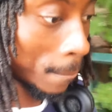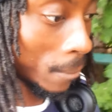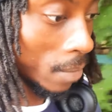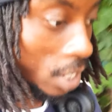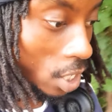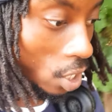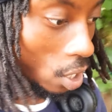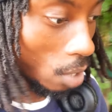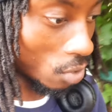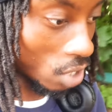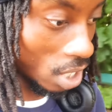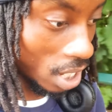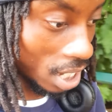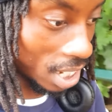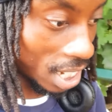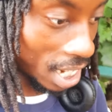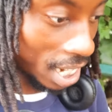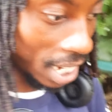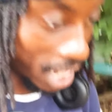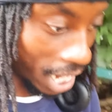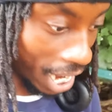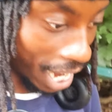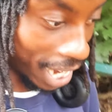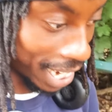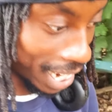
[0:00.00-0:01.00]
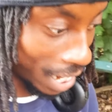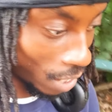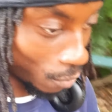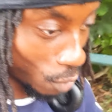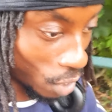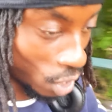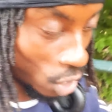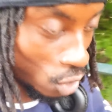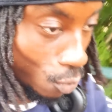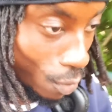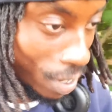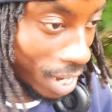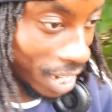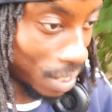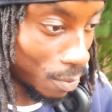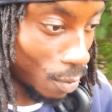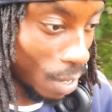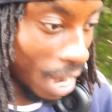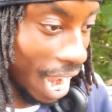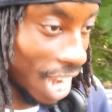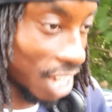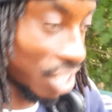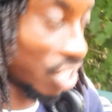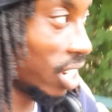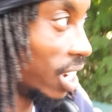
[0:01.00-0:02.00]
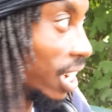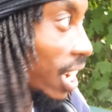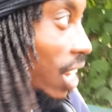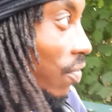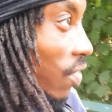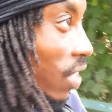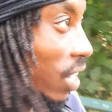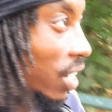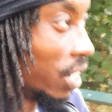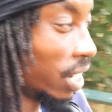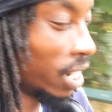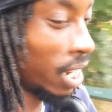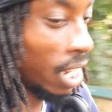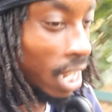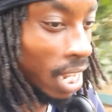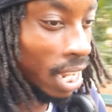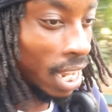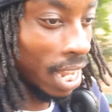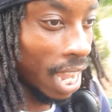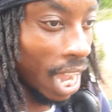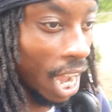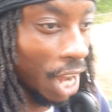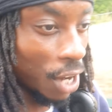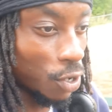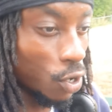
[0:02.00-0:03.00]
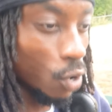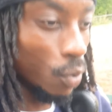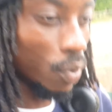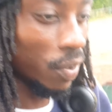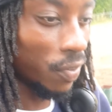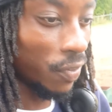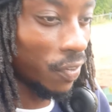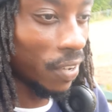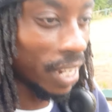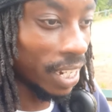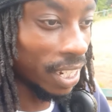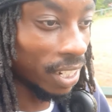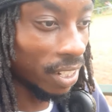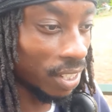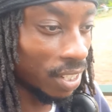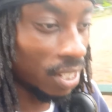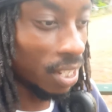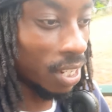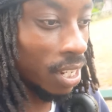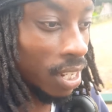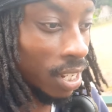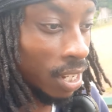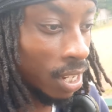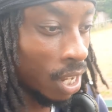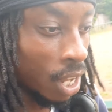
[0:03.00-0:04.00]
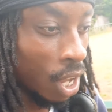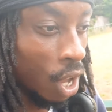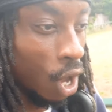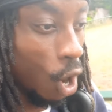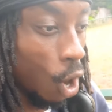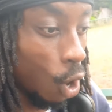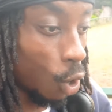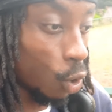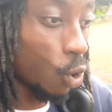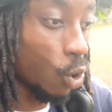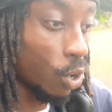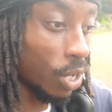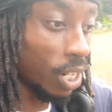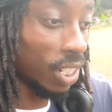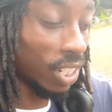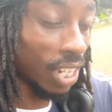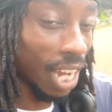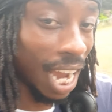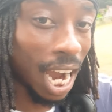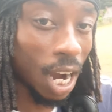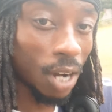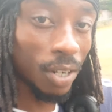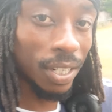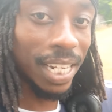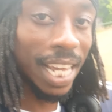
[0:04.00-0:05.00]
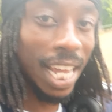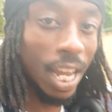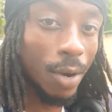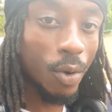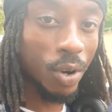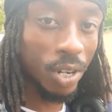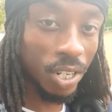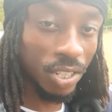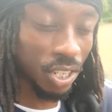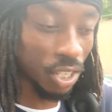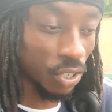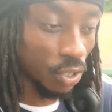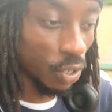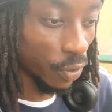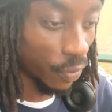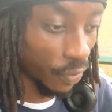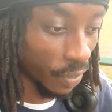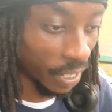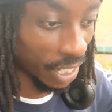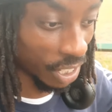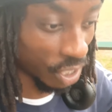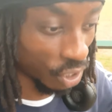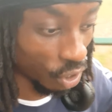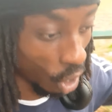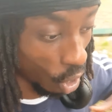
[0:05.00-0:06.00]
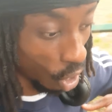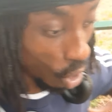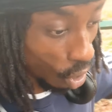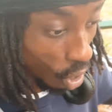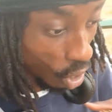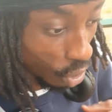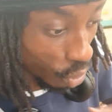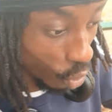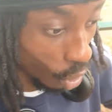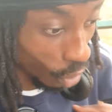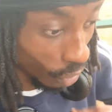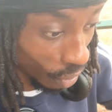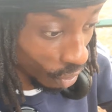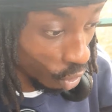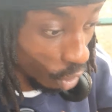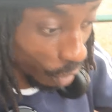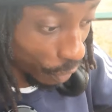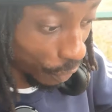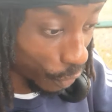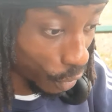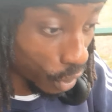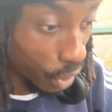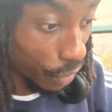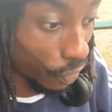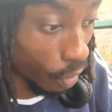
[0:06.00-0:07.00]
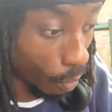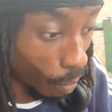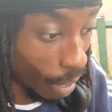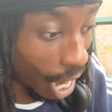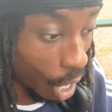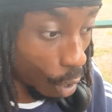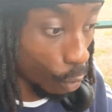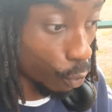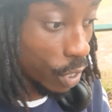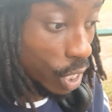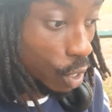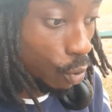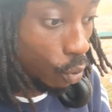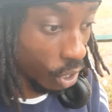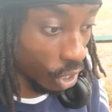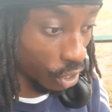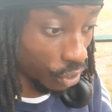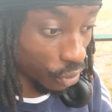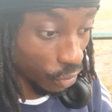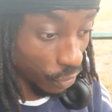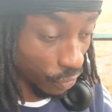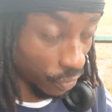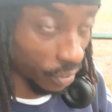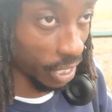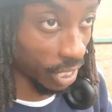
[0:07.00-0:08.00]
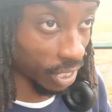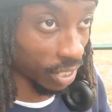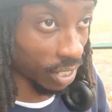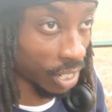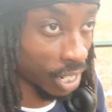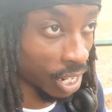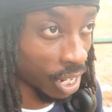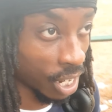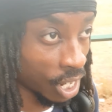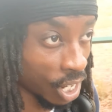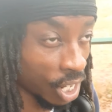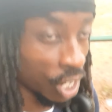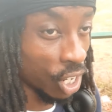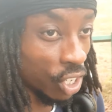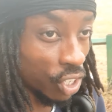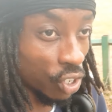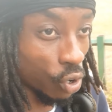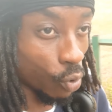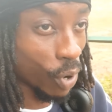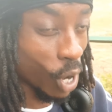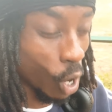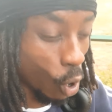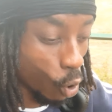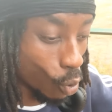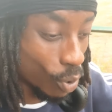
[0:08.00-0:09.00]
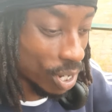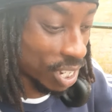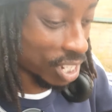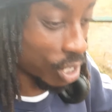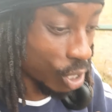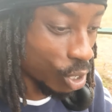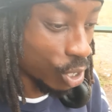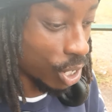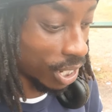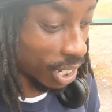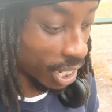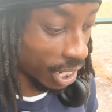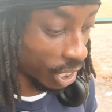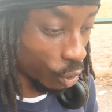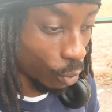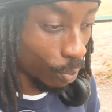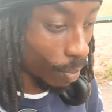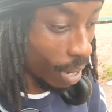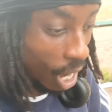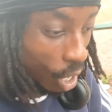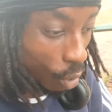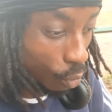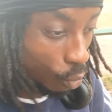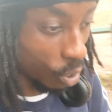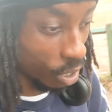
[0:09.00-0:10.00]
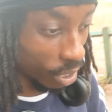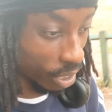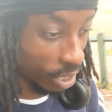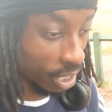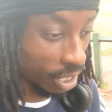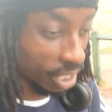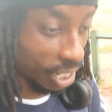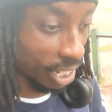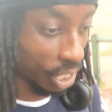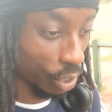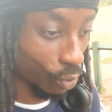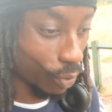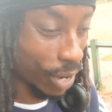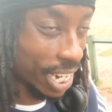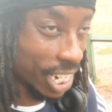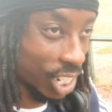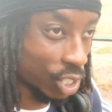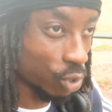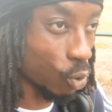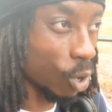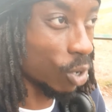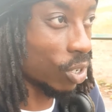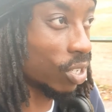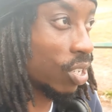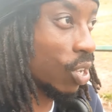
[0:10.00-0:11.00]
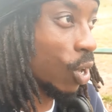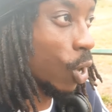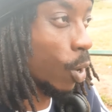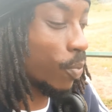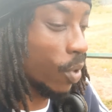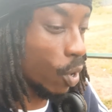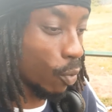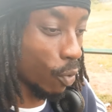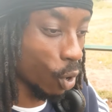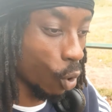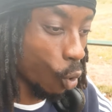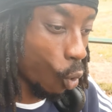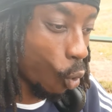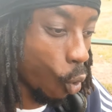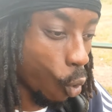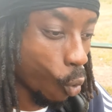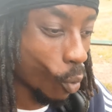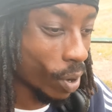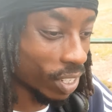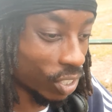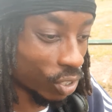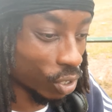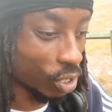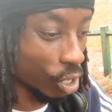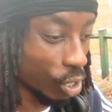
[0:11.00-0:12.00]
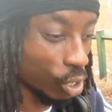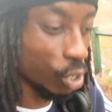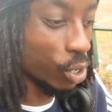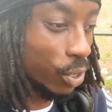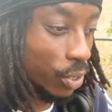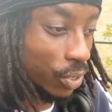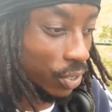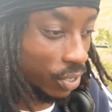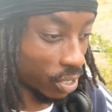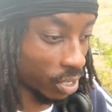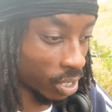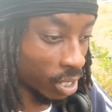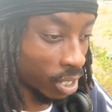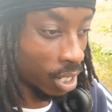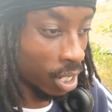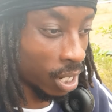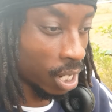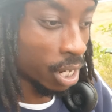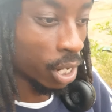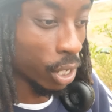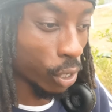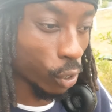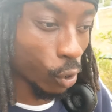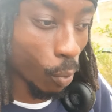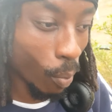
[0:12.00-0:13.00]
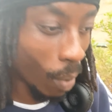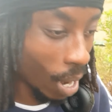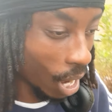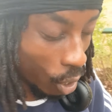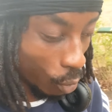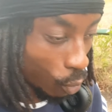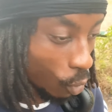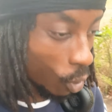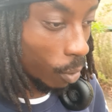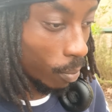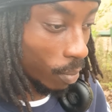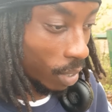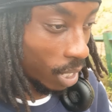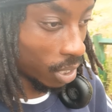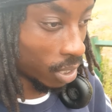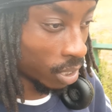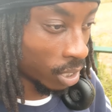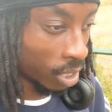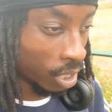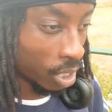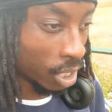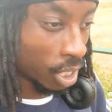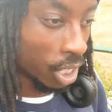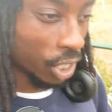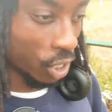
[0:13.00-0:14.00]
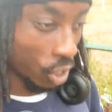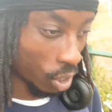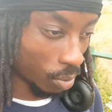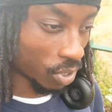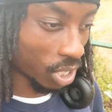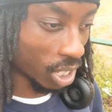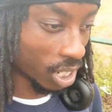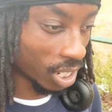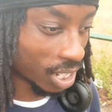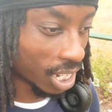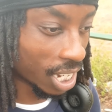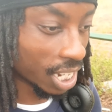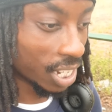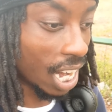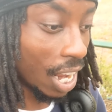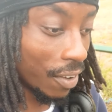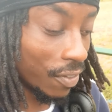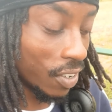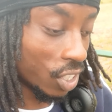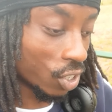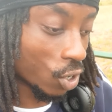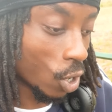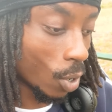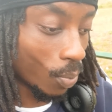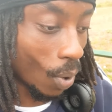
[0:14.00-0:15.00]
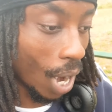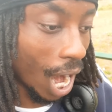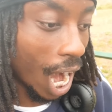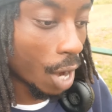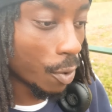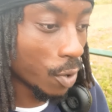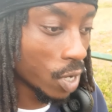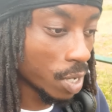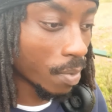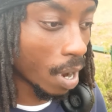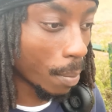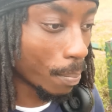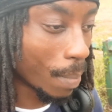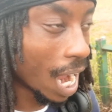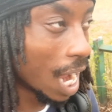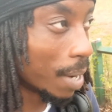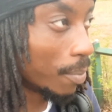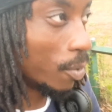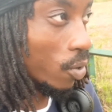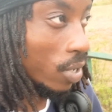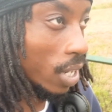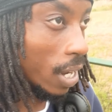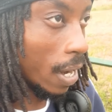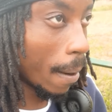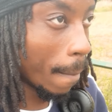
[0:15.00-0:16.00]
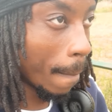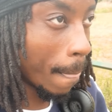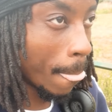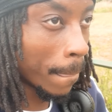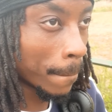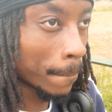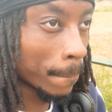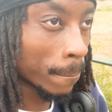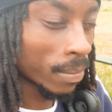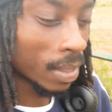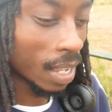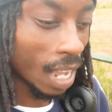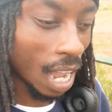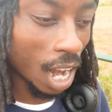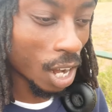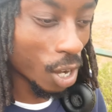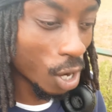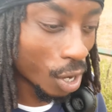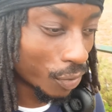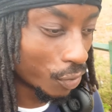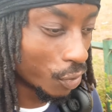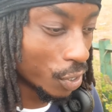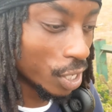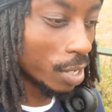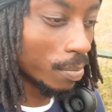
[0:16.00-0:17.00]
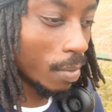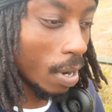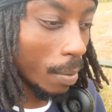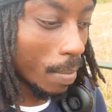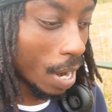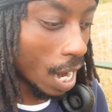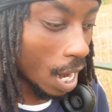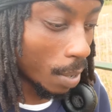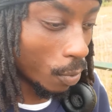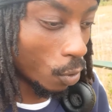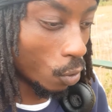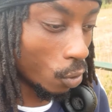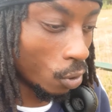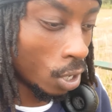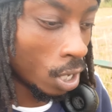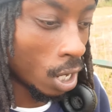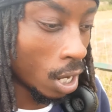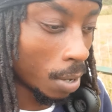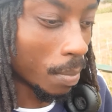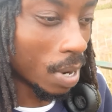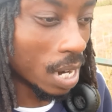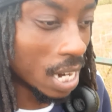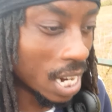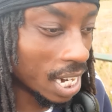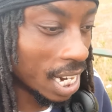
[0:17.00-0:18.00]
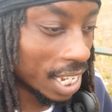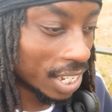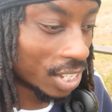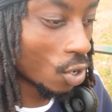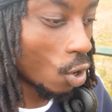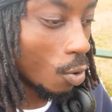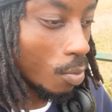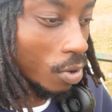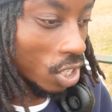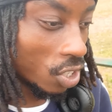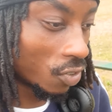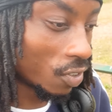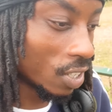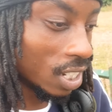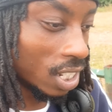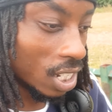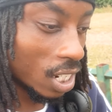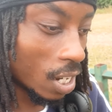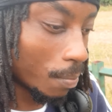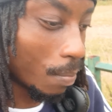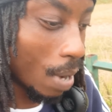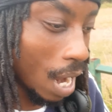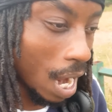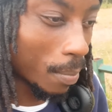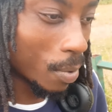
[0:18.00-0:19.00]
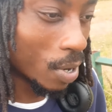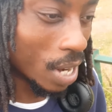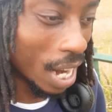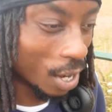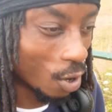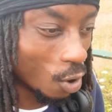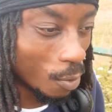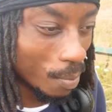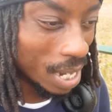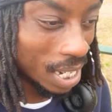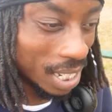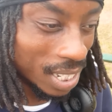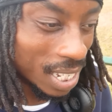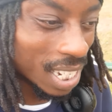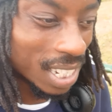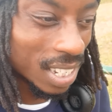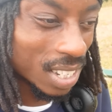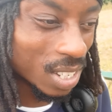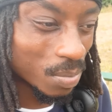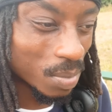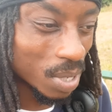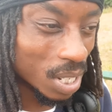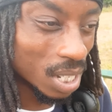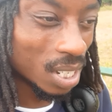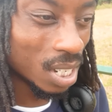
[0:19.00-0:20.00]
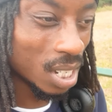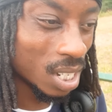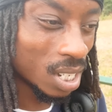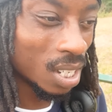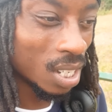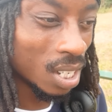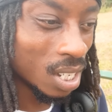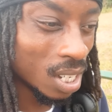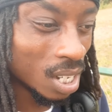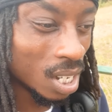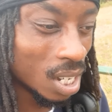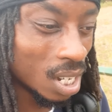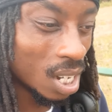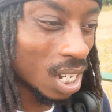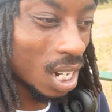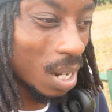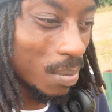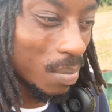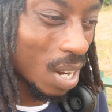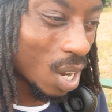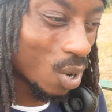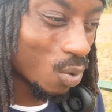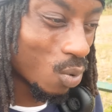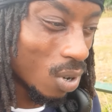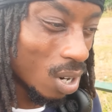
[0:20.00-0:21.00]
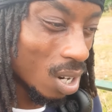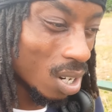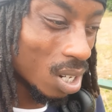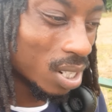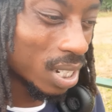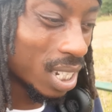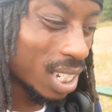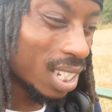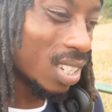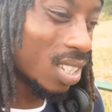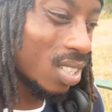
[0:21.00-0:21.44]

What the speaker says: You know what I'm trying to say? And then we're actually living and doing things according to how they want us to do things, not fully from how we want to do things. So we're always losing, no matter what. The way this world's set up here, we're always going to lose, no matter what, man. You know what I'm trying to say? Like, for example, I read my Bible, yeah? I love reading my Bible, but then there's so much things in the Bible that don't make sense to me. And I'm like, what?